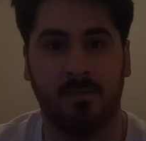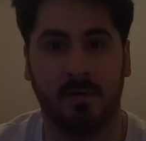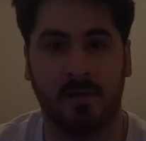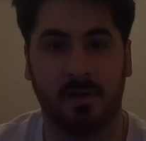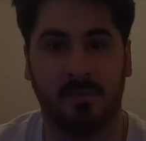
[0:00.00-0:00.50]

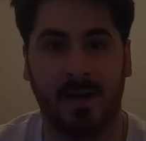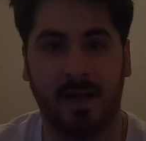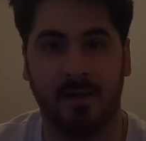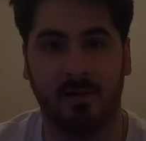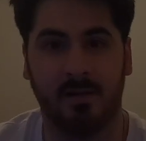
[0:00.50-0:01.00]
put us
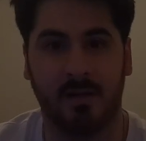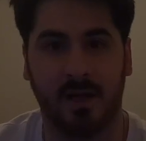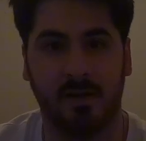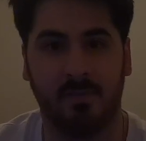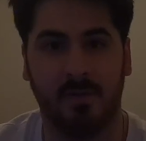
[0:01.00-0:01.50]
back into
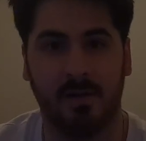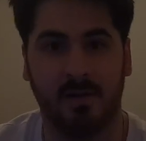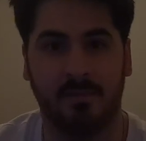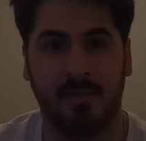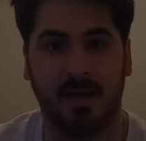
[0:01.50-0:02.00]
second
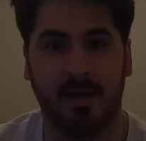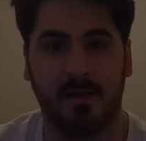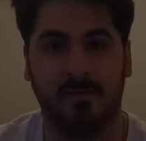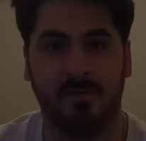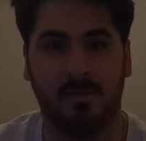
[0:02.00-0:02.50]
place and make
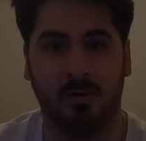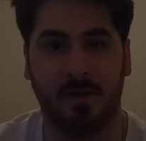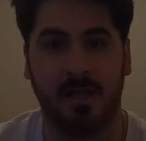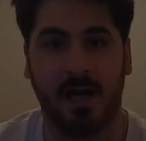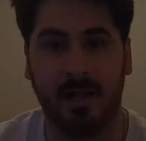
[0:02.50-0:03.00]
it even more
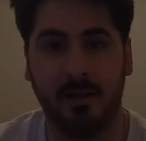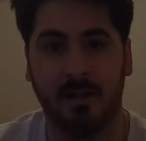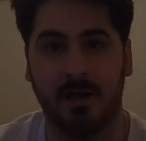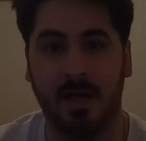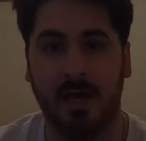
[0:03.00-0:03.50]

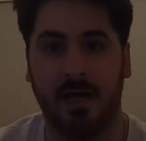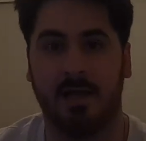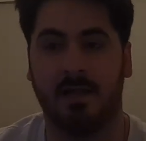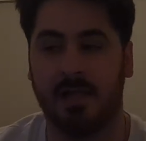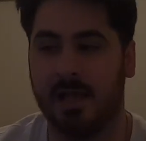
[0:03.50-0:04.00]
tense
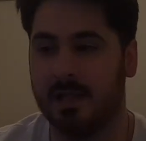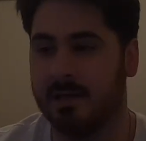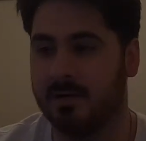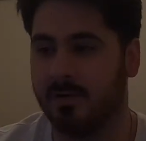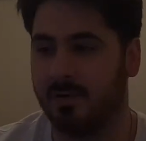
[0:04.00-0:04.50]
in the La
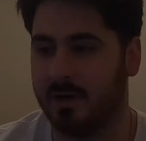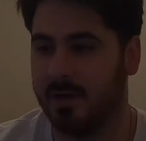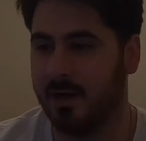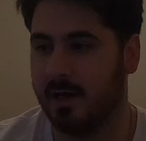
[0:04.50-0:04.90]
Liga run.